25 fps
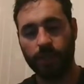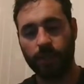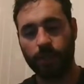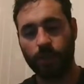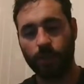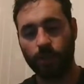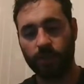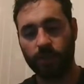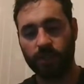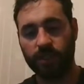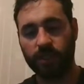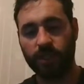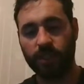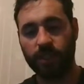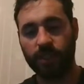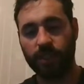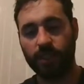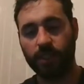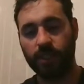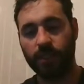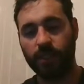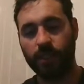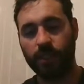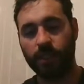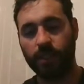
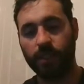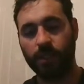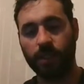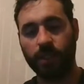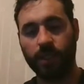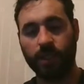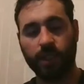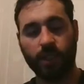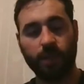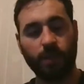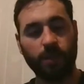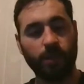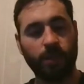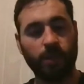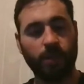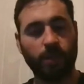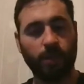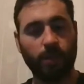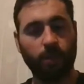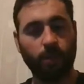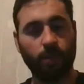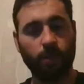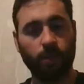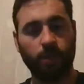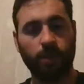see like
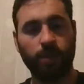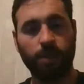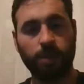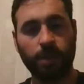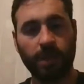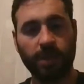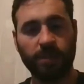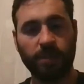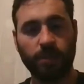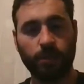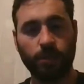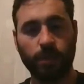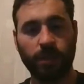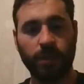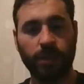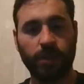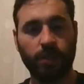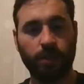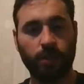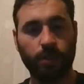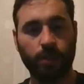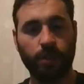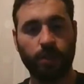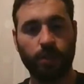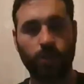the best way
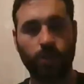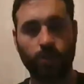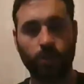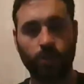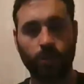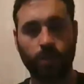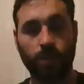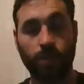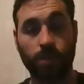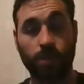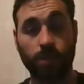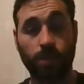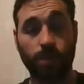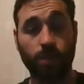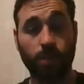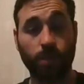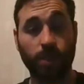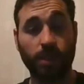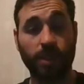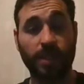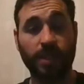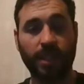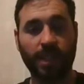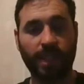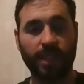to do
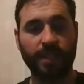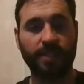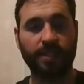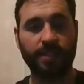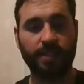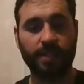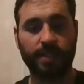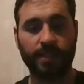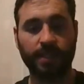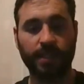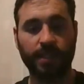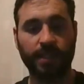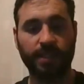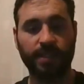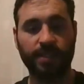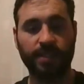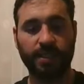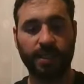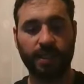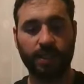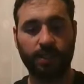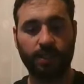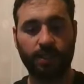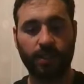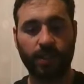the test in
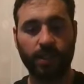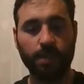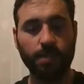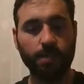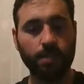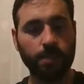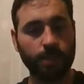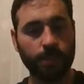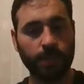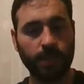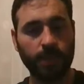CFM.